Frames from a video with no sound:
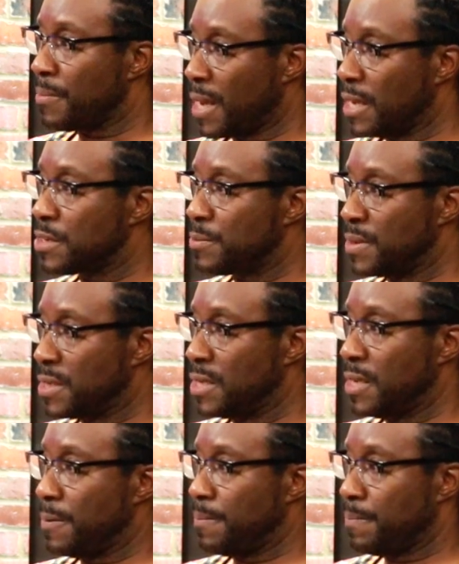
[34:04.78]
the management
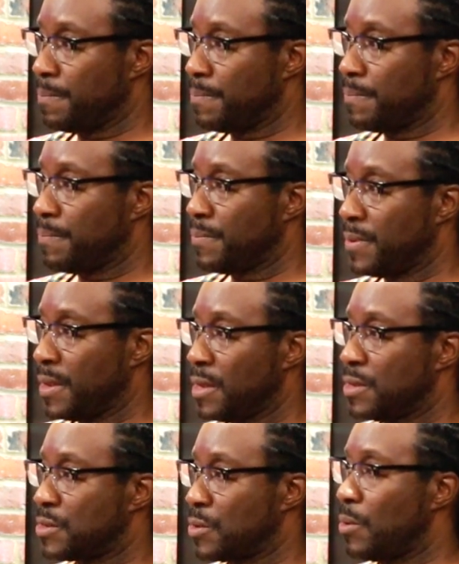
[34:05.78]
team. Yeah.
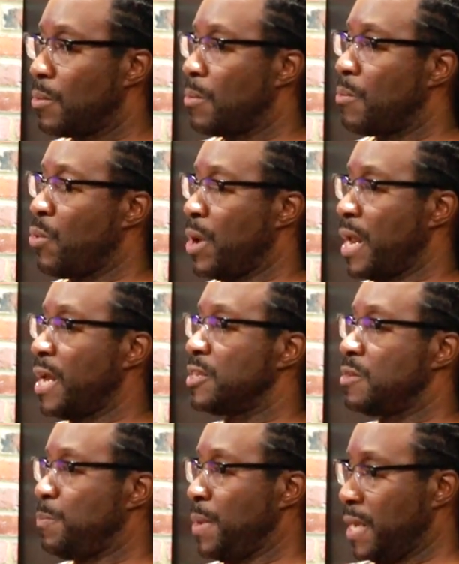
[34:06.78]
So when I
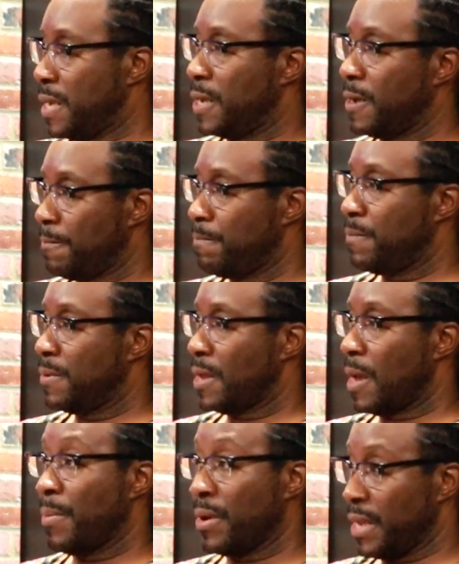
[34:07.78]
speak
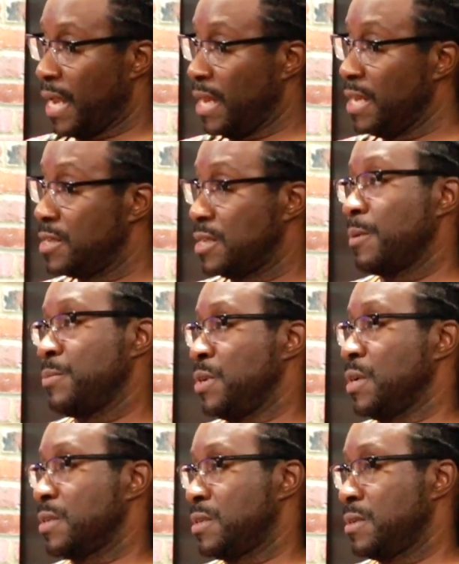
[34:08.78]
about any
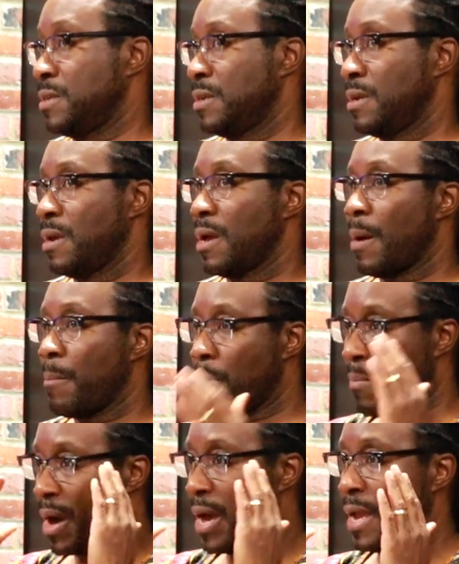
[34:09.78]
subject,
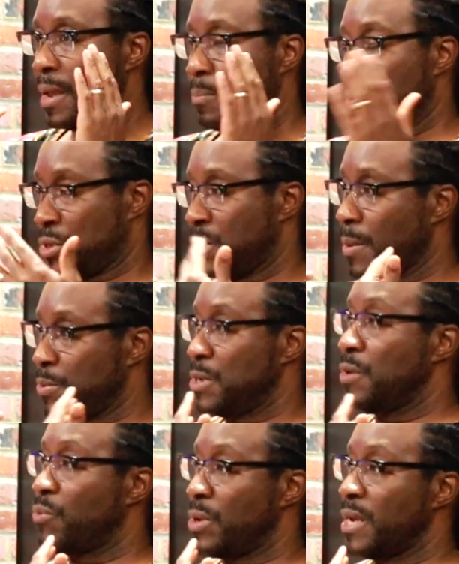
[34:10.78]
my perception
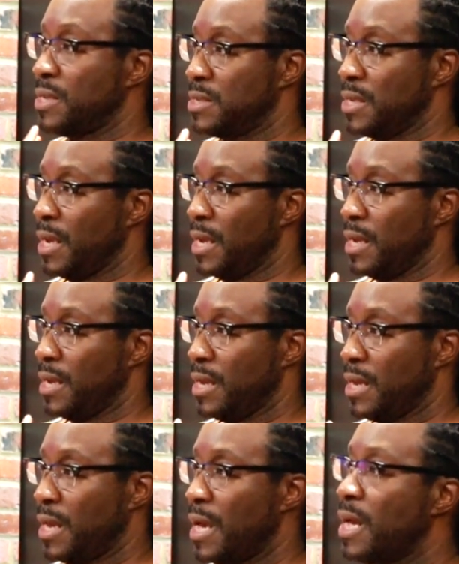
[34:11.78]
of what I say
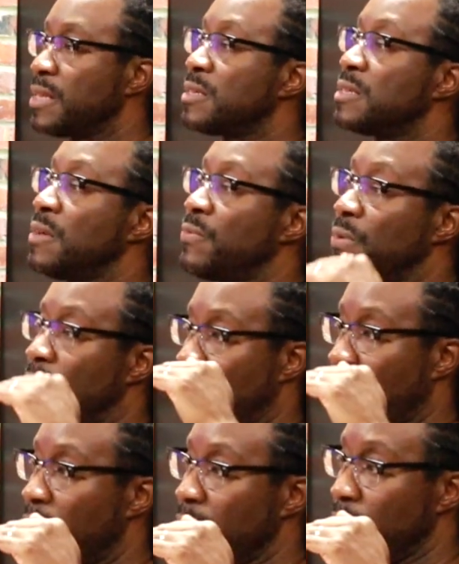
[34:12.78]
has a different
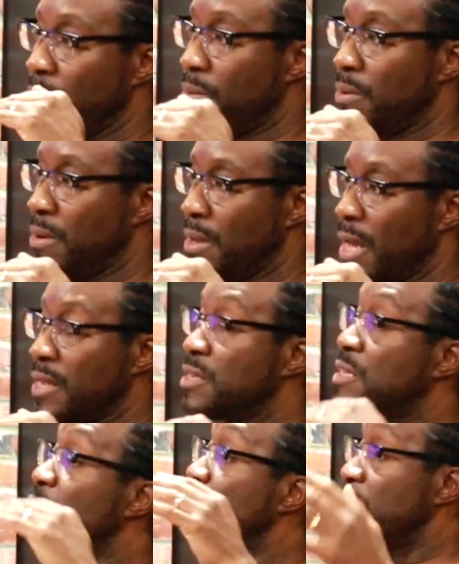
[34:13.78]
value, has
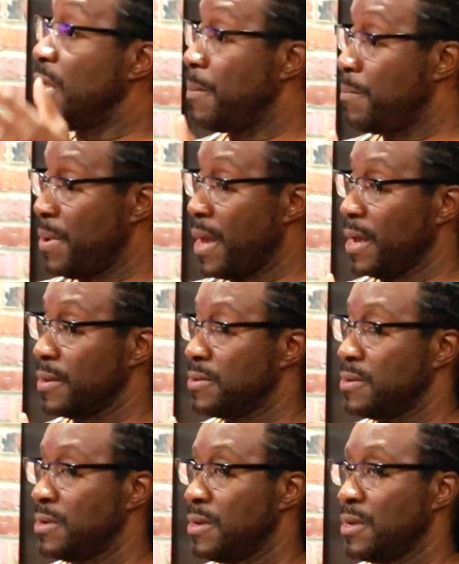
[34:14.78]
a different impact.
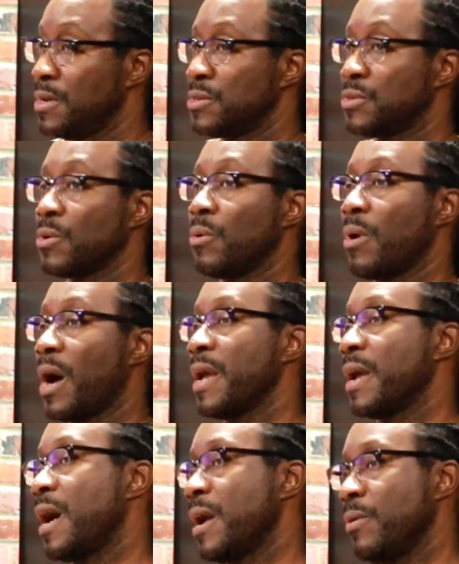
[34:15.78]
So
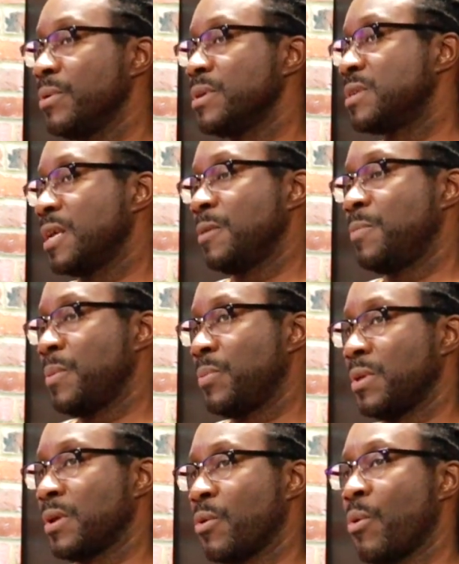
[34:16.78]
I always say to
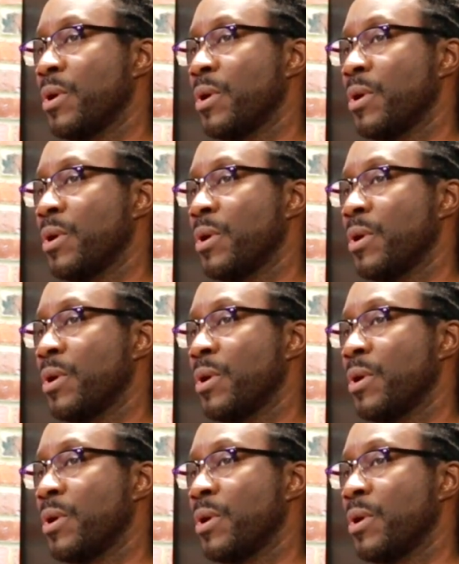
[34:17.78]
people,